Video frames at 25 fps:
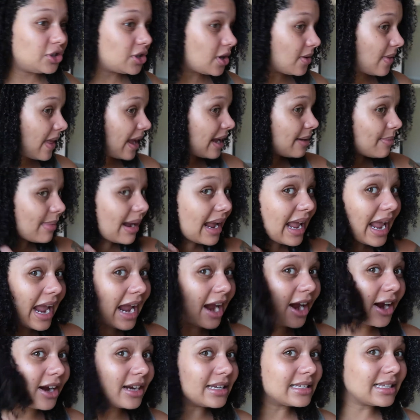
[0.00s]
So like my
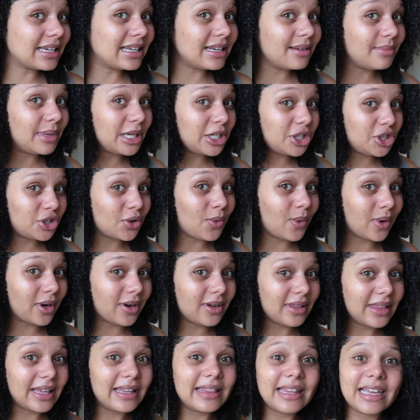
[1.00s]
hair is going to be
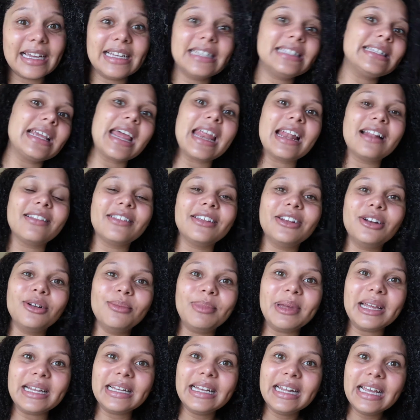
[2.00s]
shorter than this and a little
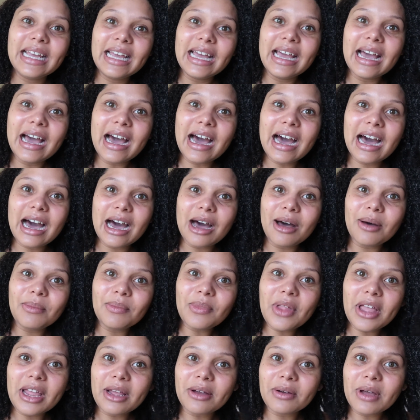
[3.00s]
bit
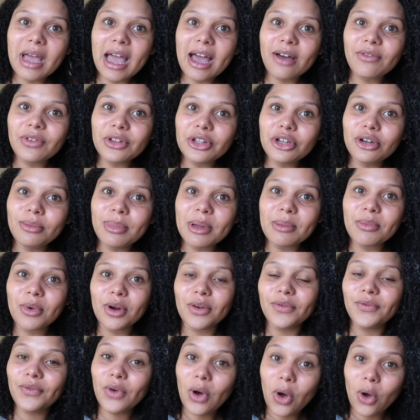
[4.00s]
like have a little bit
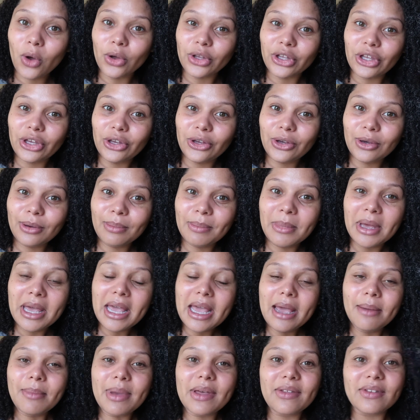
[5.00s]
more volume
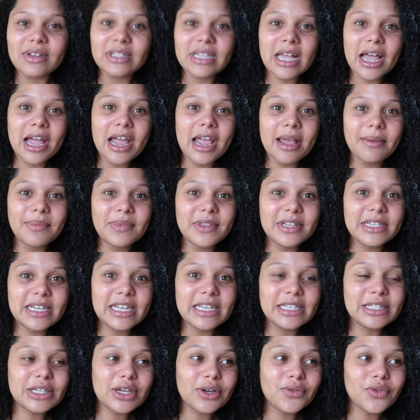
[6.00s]
by the time the
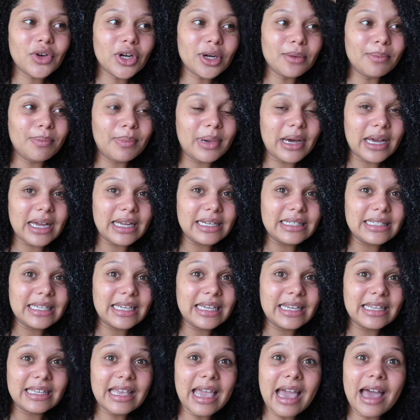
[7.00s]
day's over. But
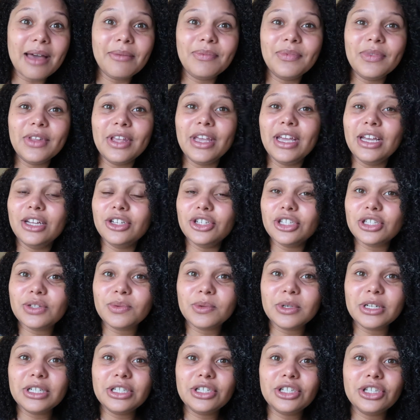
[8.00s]
yeah, just
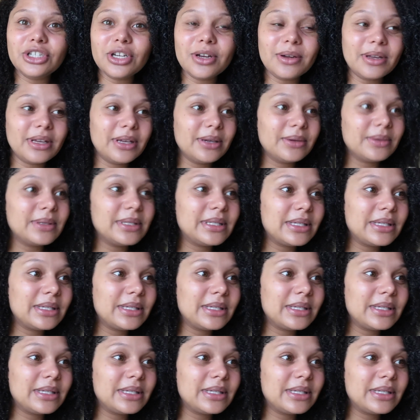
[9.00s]
wanted to show you.